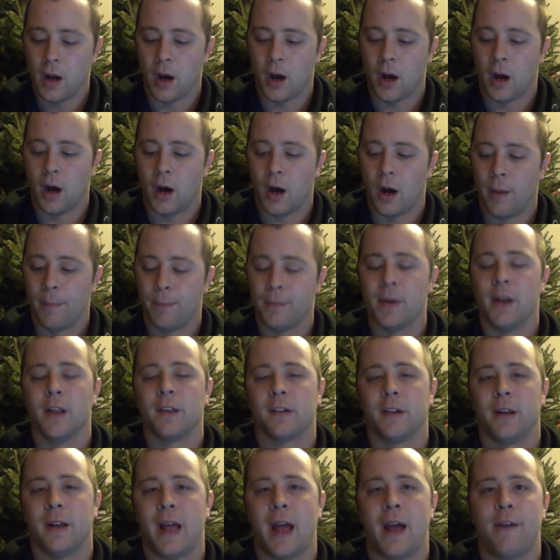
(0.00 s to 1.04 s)

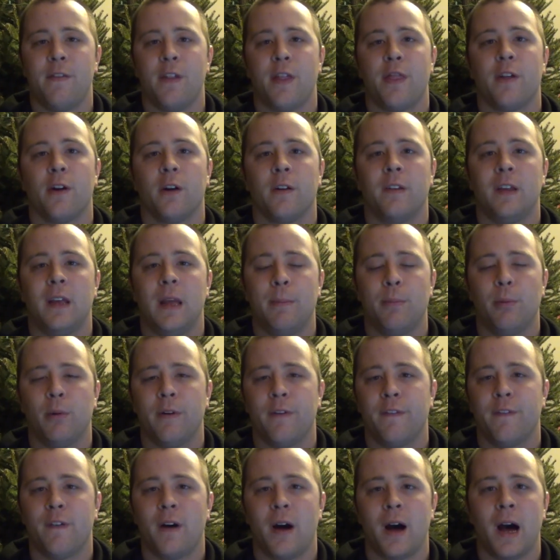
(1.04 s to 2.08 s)
It's going to have the
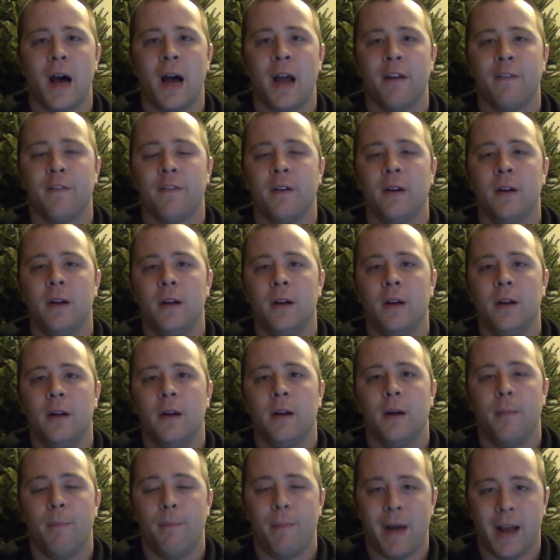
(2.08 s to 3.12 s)
13.5
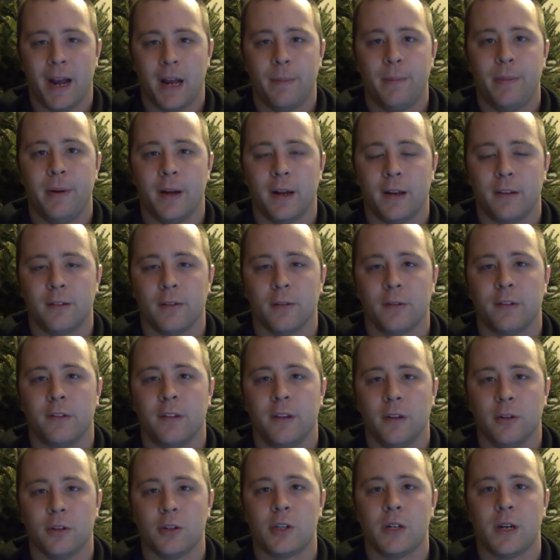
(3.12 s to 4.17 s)
megapixel
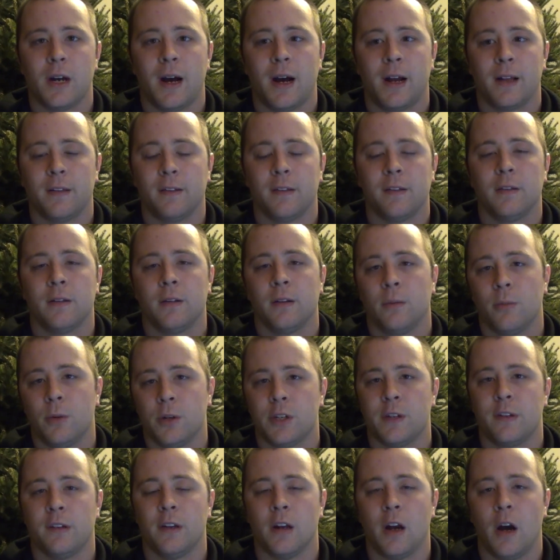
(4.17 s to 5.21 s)
still shots,
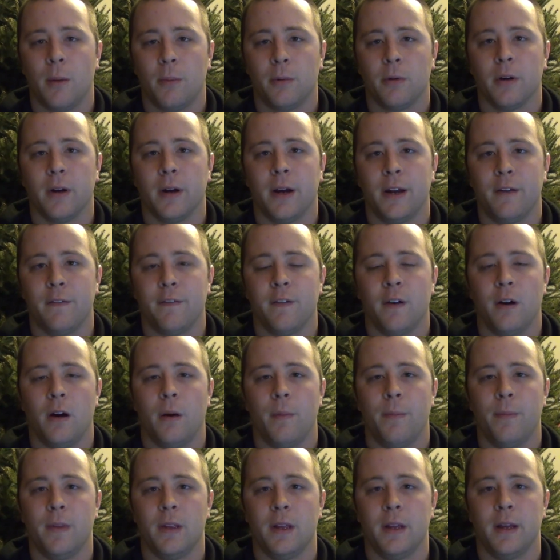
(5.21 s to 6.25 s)
which is an upgrade
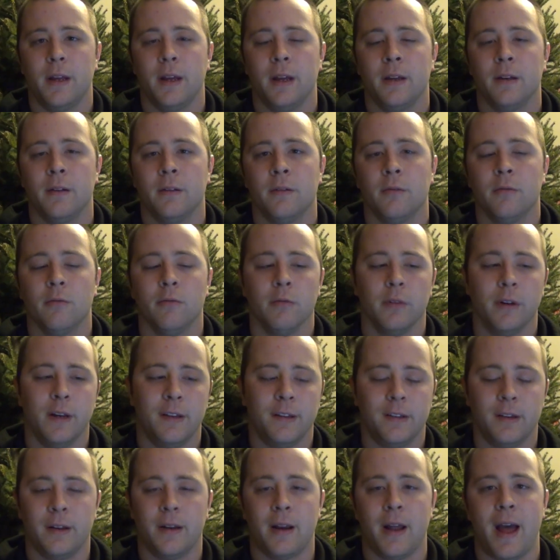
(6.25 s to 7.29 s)
from the
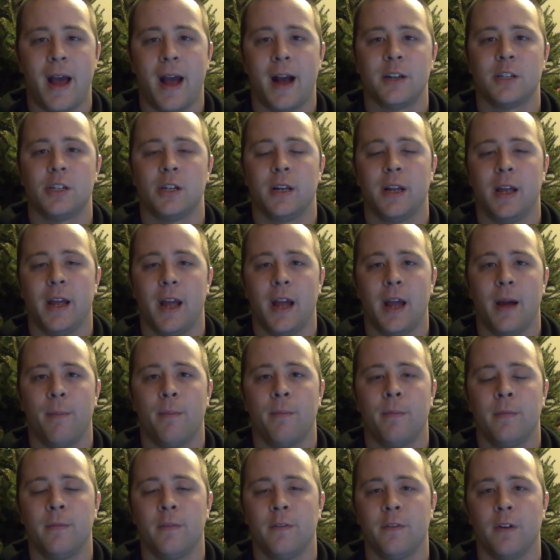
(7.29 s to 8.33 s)
recent action
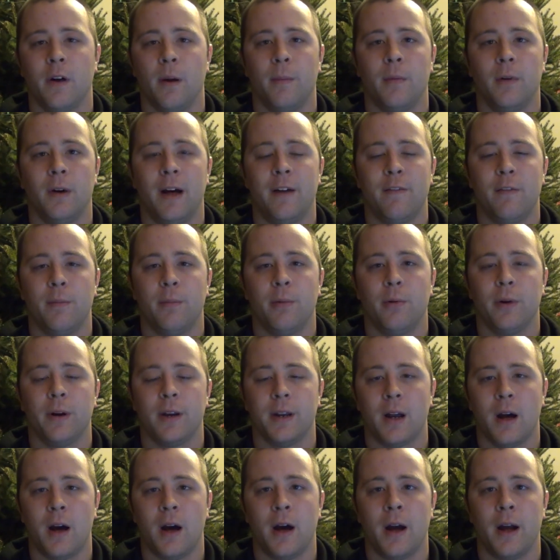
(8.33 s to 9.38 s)
cam from
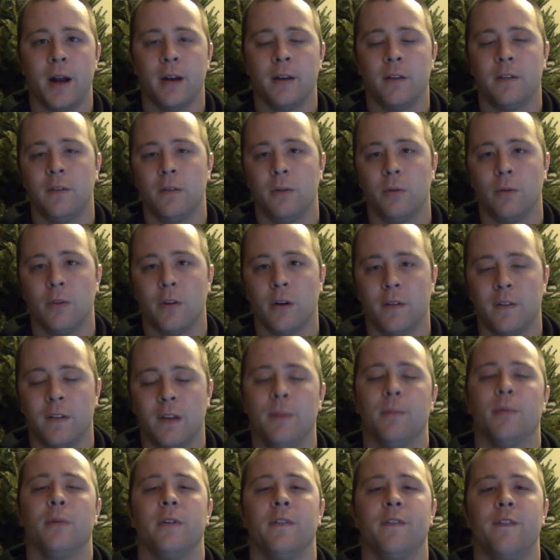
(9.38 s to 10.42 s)
11.9 to
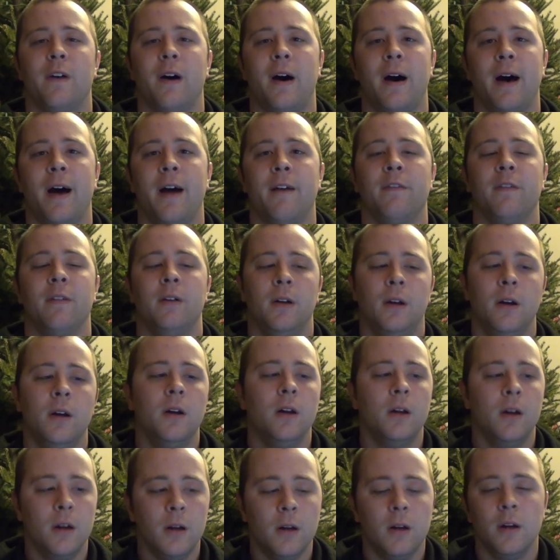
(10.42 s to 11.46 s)
13.5.
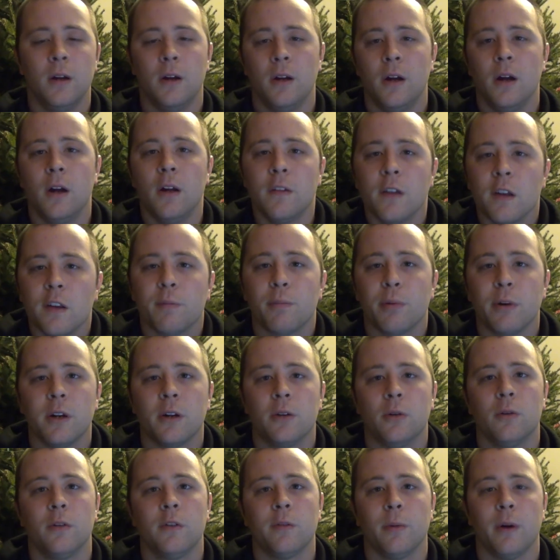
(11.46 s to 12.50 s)
This is pretty
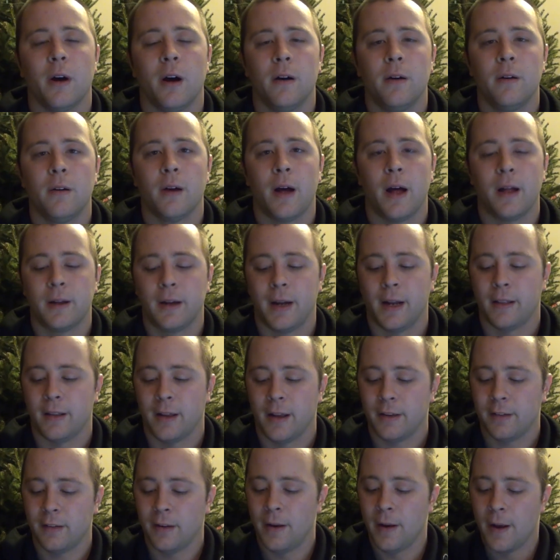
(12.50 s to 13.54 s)
cool as well. I like
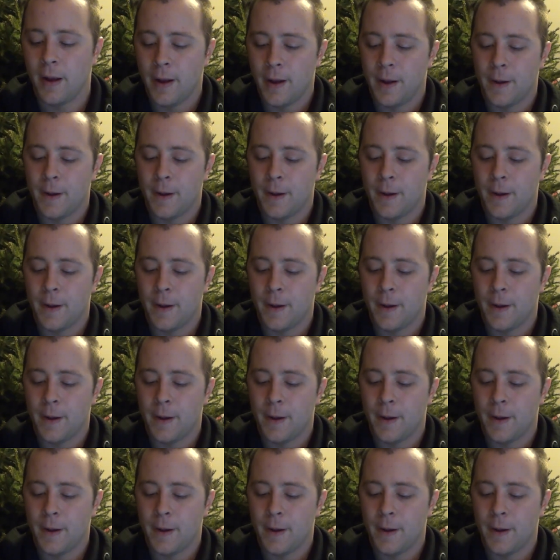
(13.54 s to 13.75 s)
this.